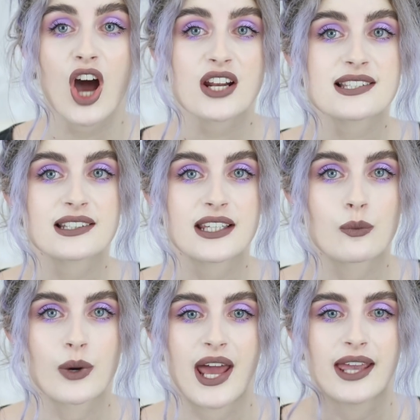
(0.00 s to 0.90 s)
Honestly,
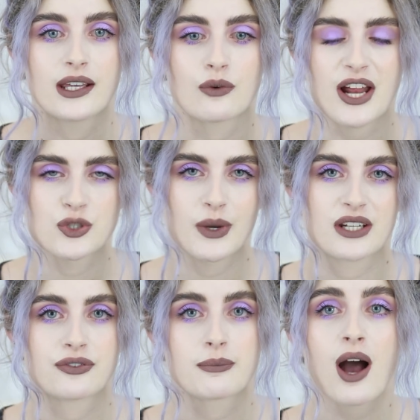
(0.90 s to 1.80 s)
when I
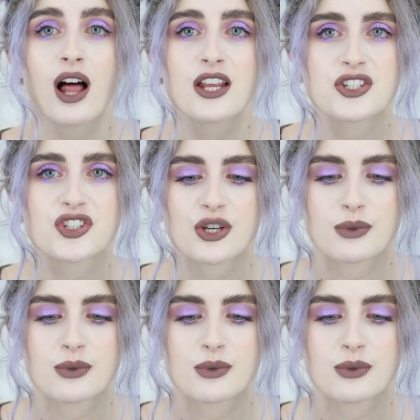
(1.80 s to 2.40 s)
graduated from college,